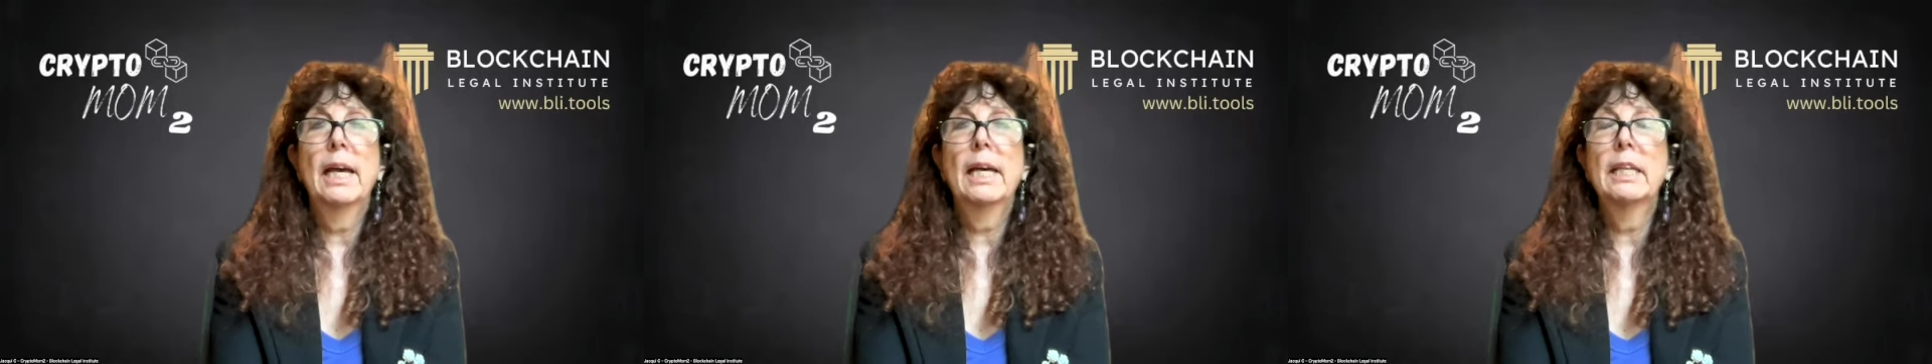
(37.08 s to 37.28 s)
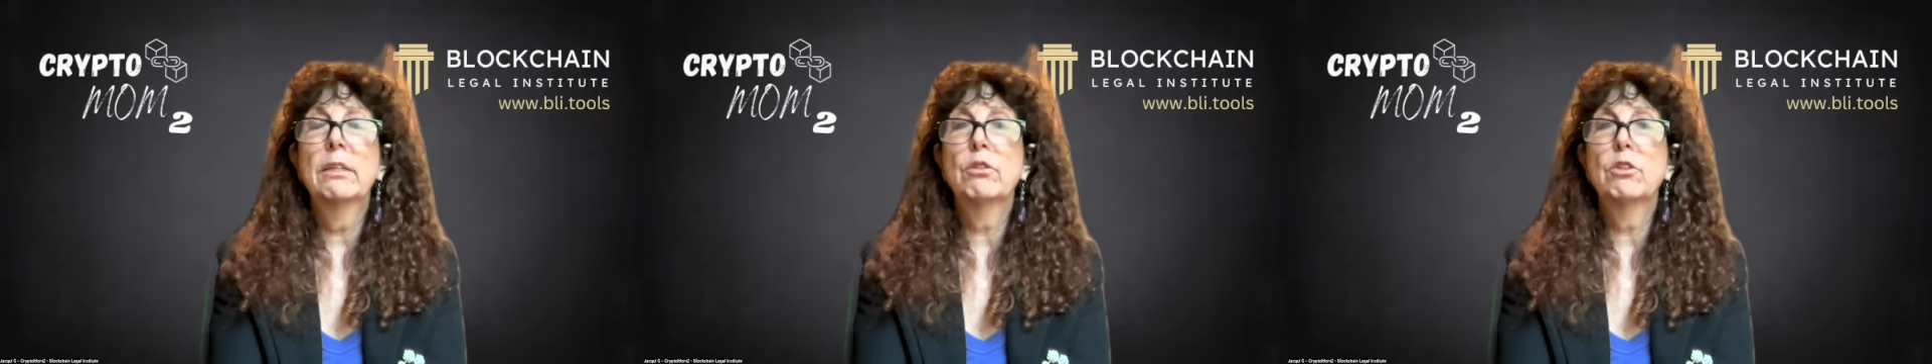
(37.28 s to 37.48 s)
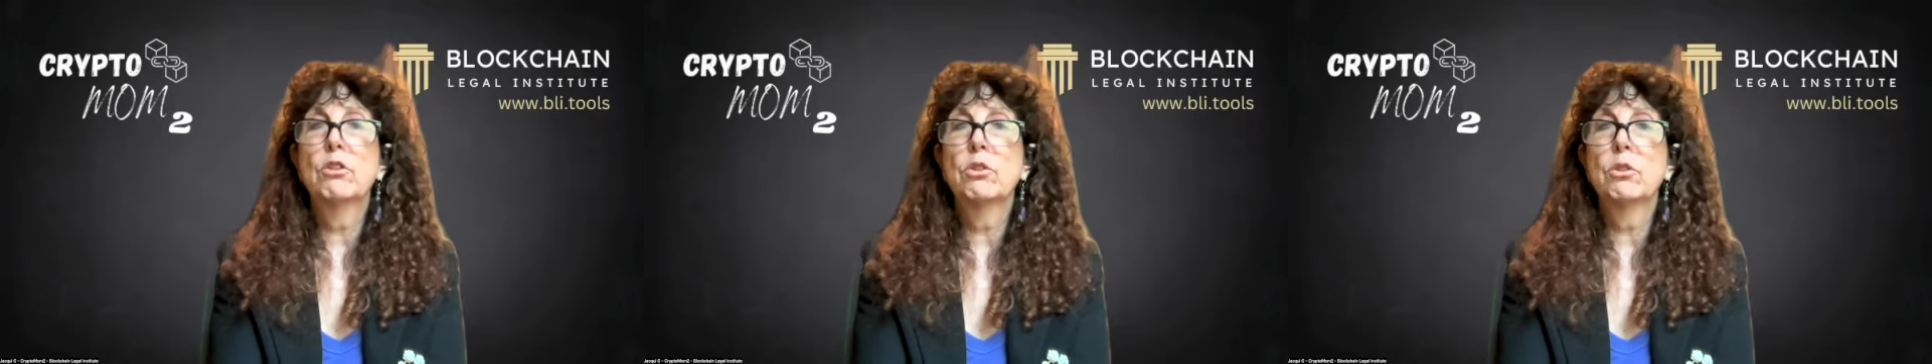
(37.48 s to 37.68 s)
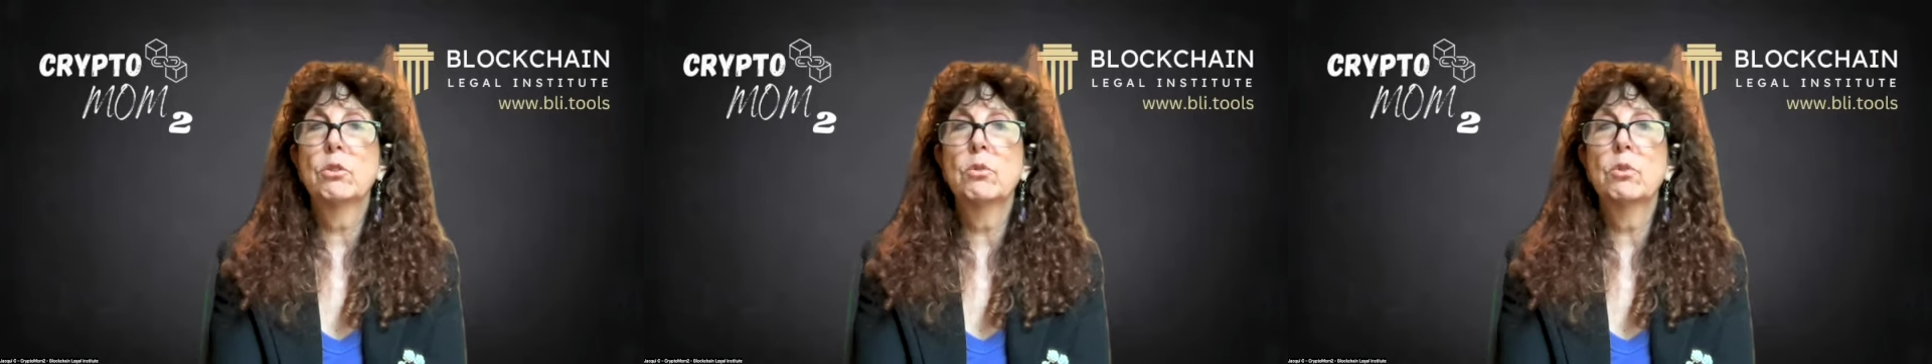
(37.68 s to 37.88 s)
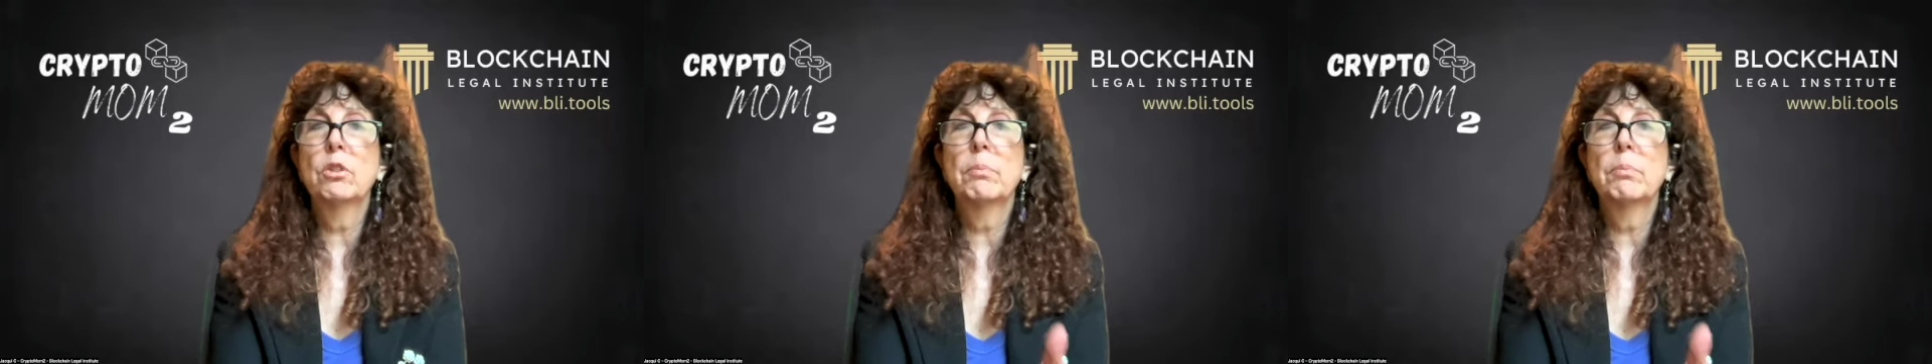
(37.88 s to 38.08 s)
and
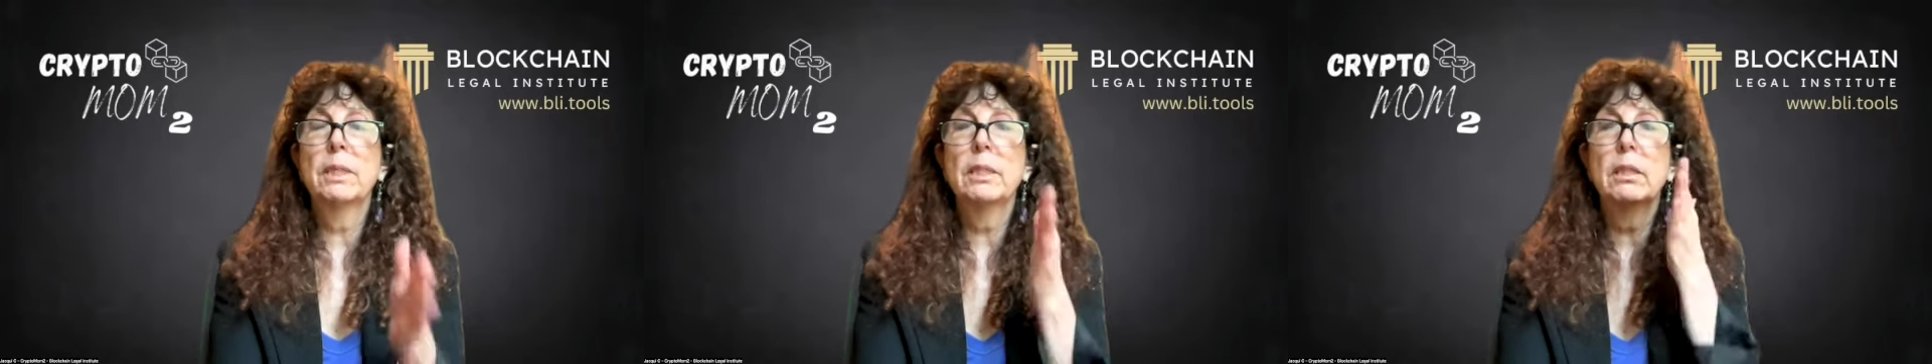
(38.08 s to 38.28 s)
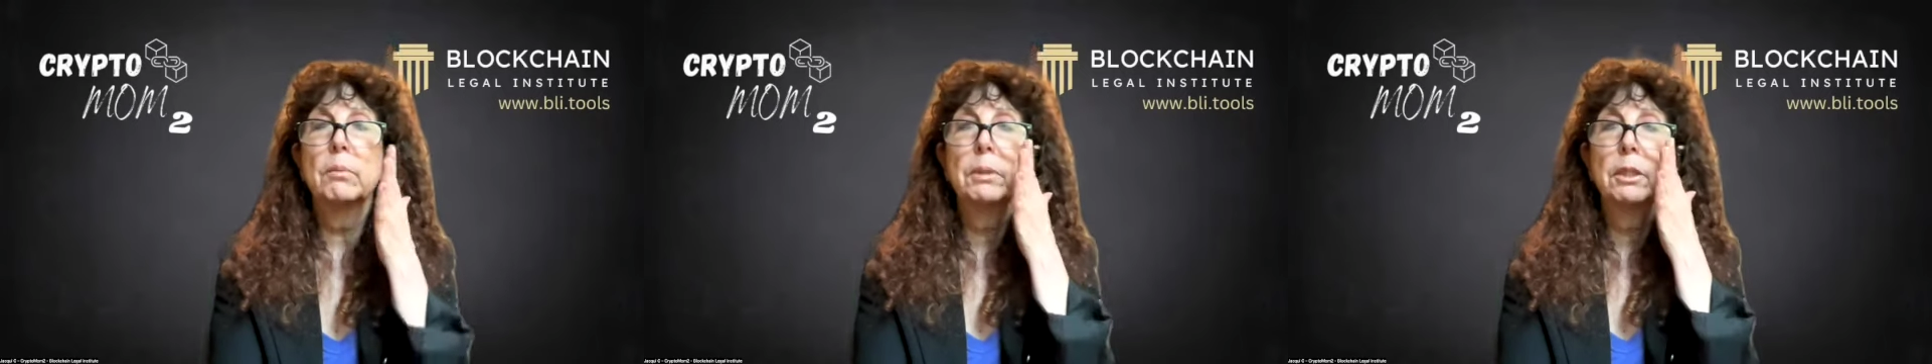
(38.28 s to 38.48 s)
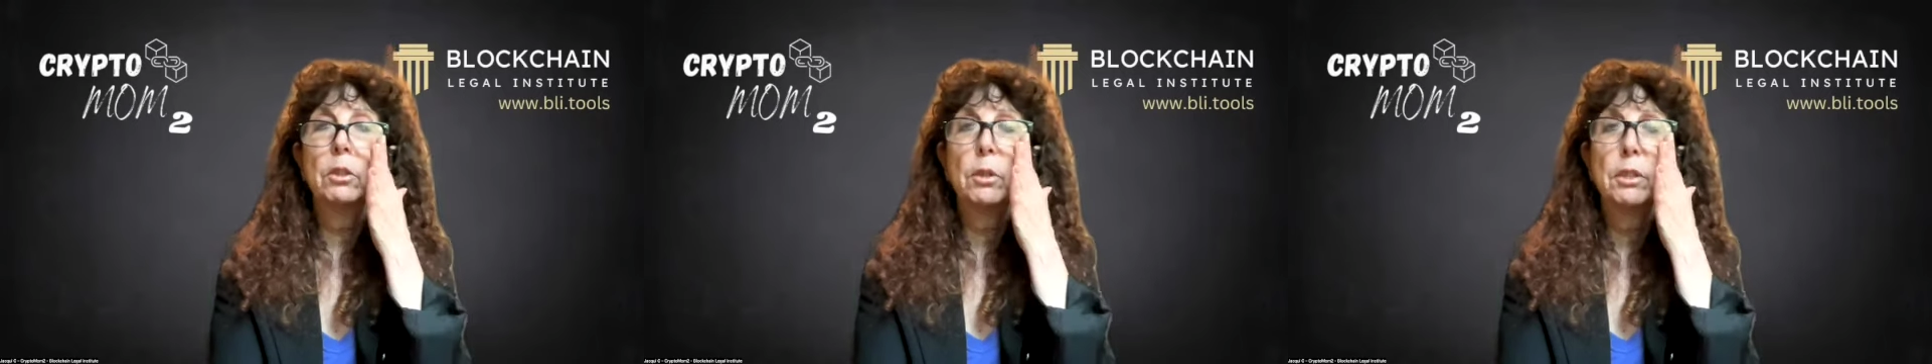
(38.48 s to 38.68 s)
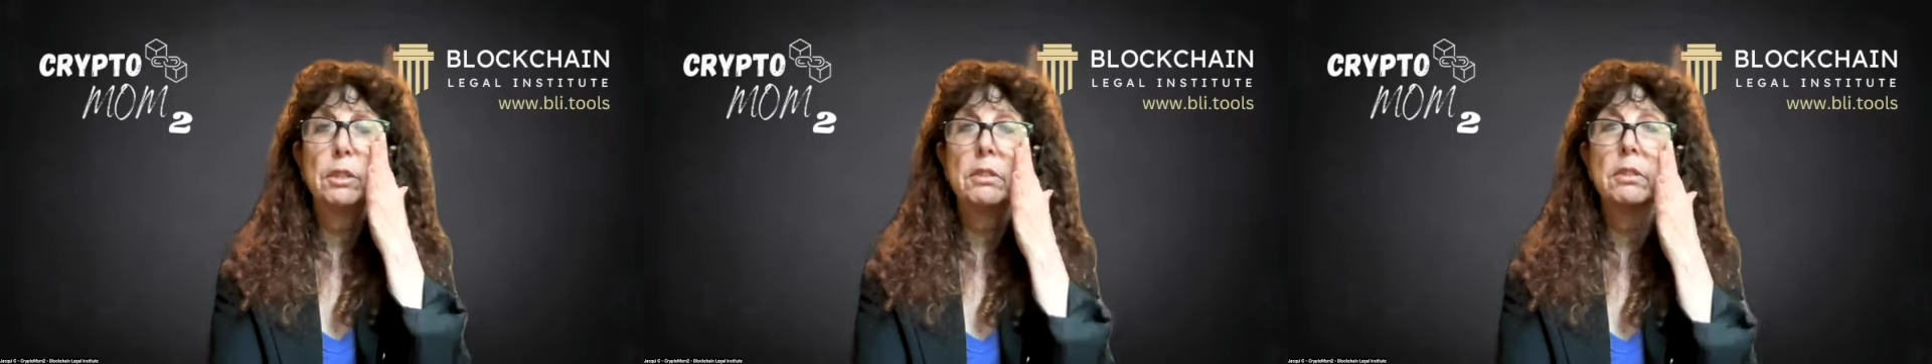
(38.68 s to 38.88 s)
soon to be the Bitcoin